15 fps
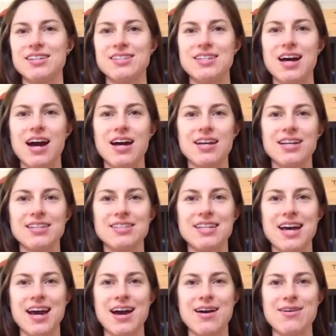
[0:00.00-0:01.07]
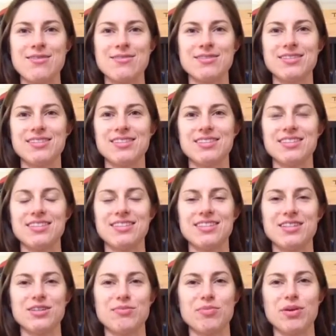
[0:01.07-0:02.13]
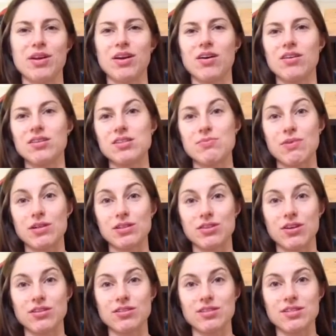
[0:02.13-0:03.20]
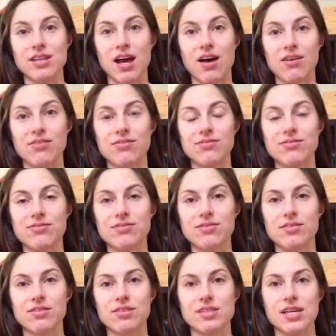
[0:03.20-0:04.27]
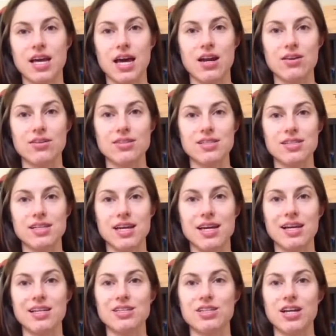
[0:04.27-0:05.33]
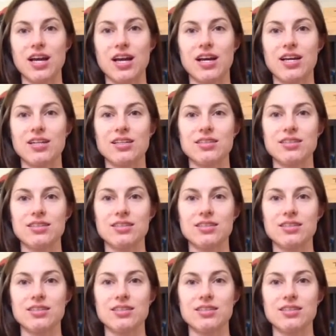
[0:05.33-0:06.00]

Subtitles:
dieting down and you're putting all this pressure on yourself to get on stage and